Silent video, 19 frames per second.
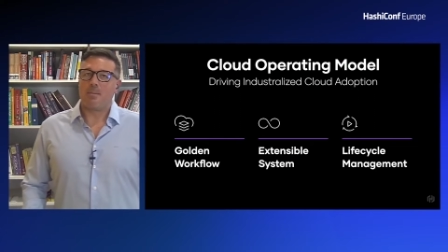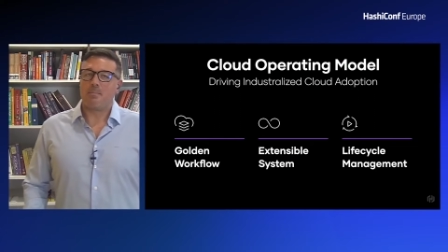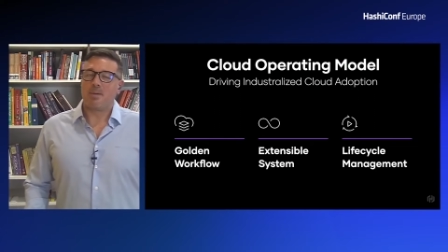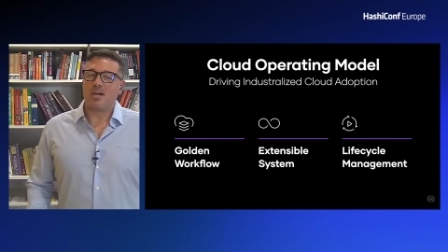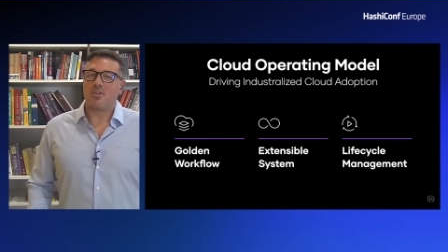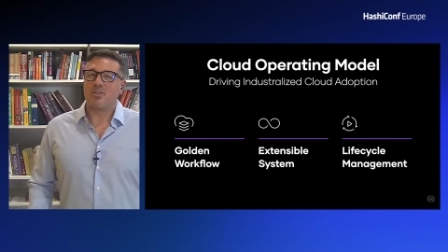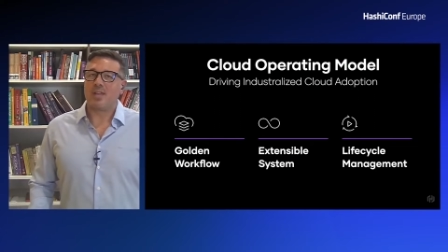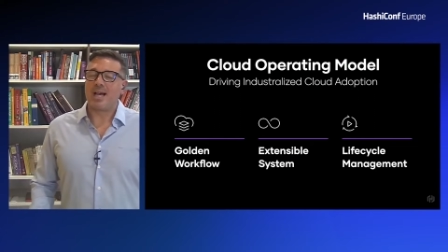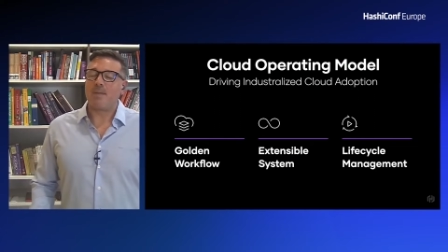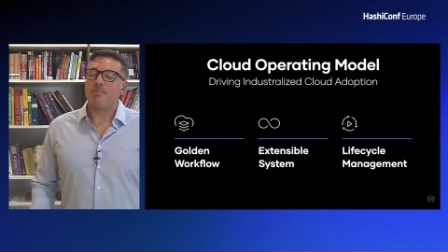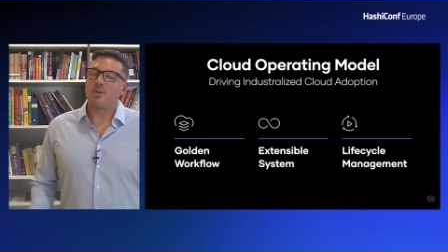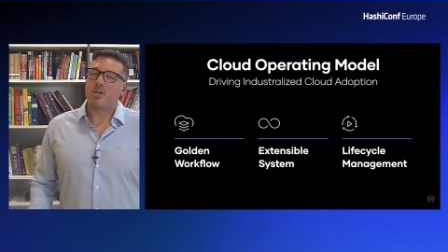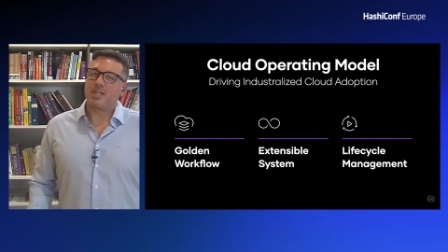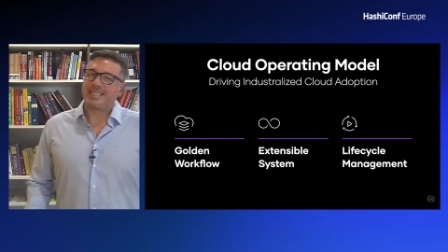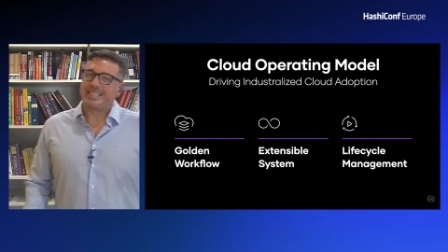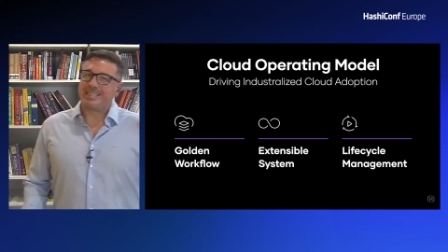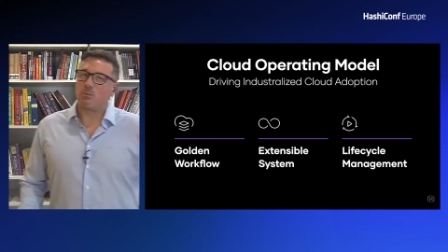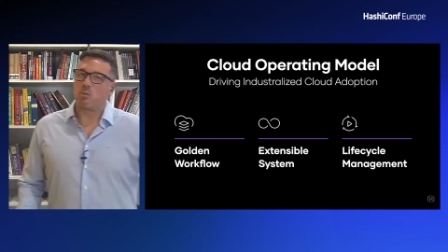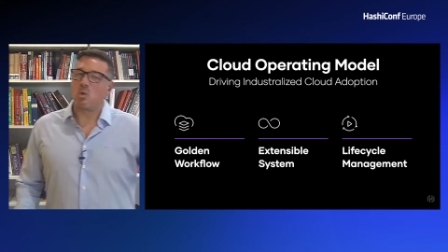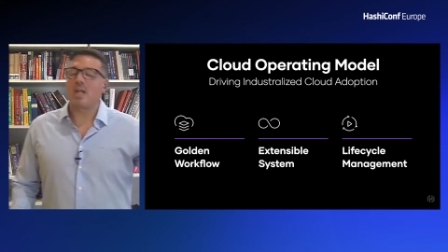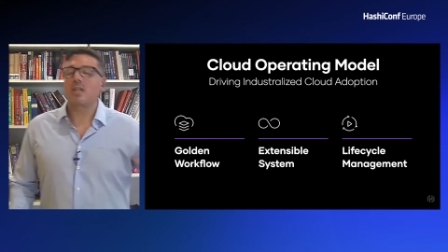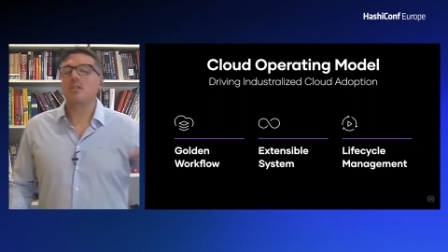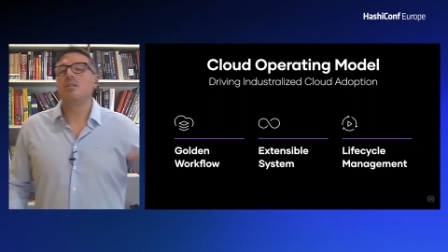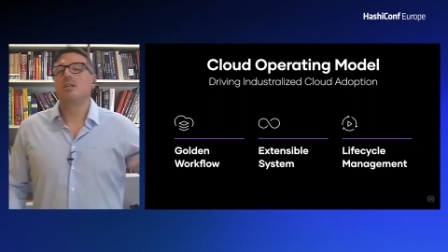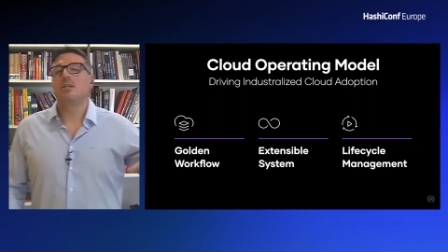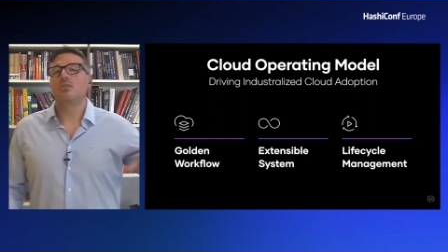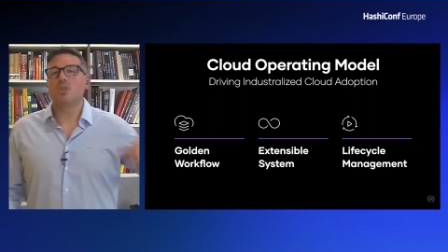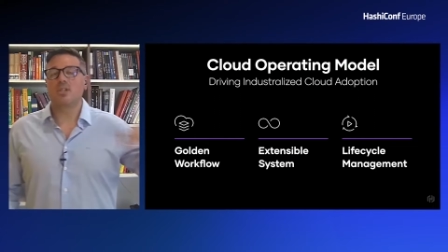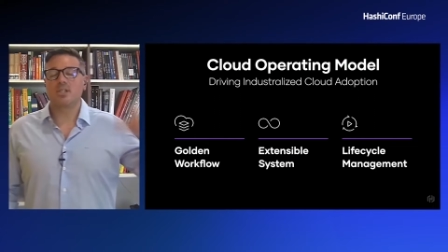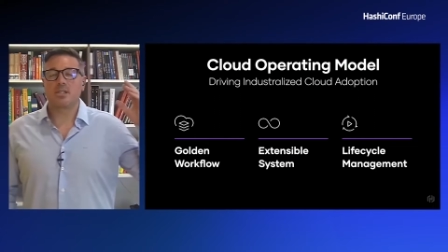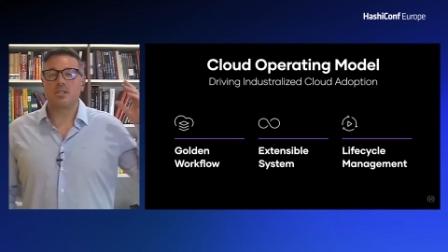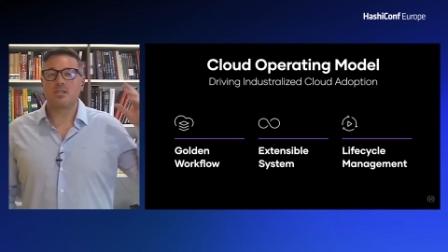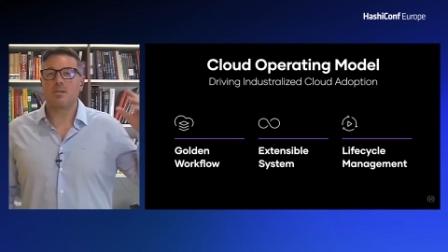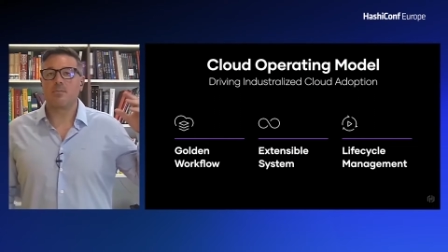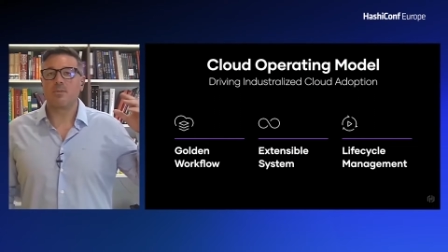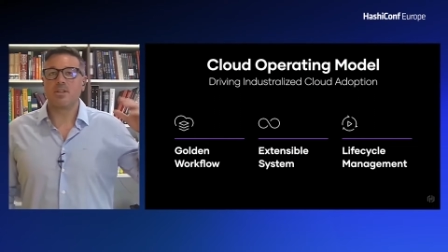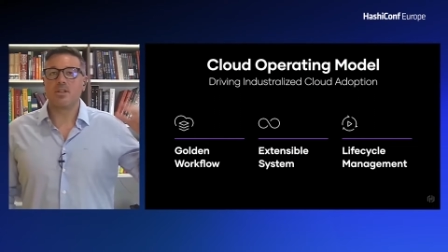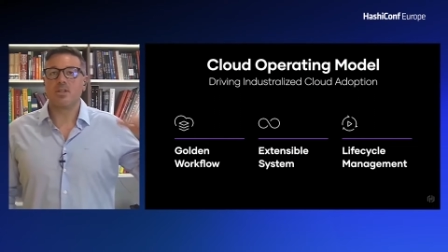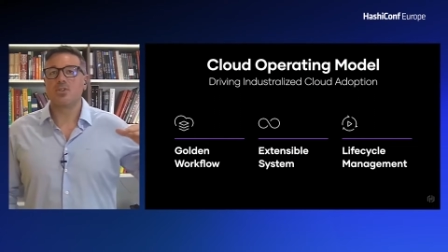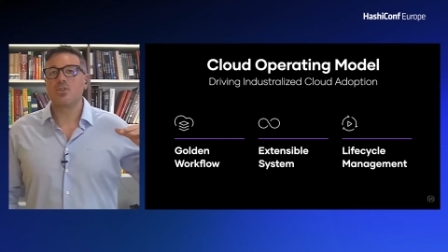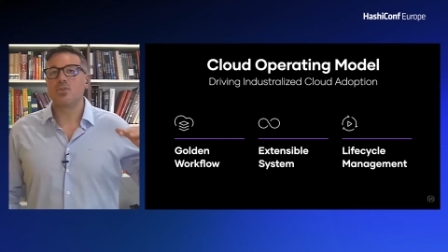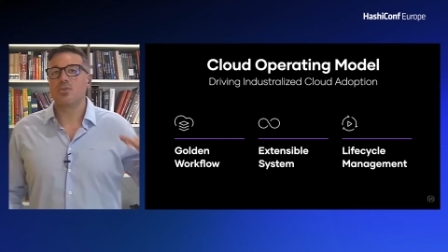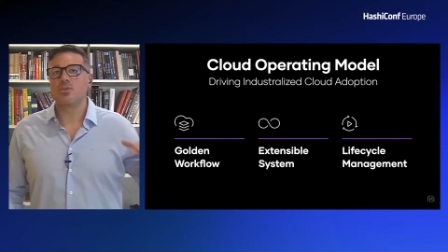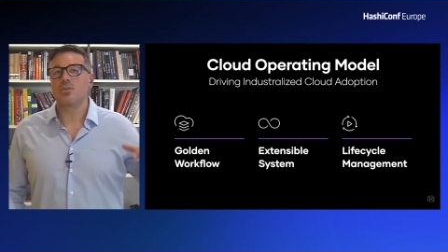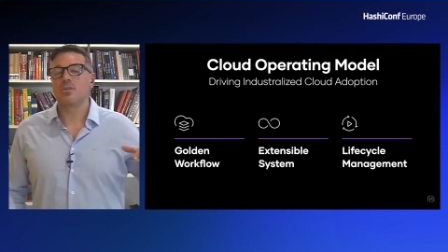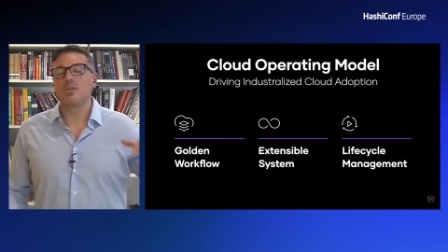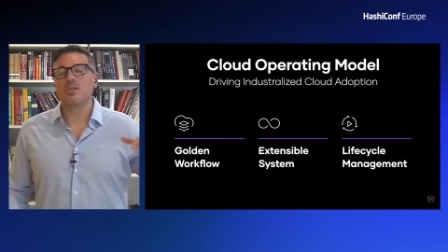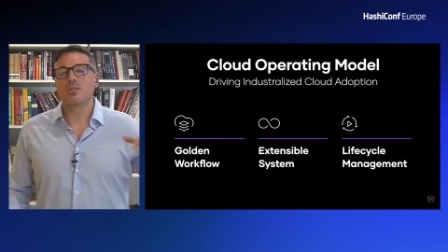about that, but it directly addresses some of the issues,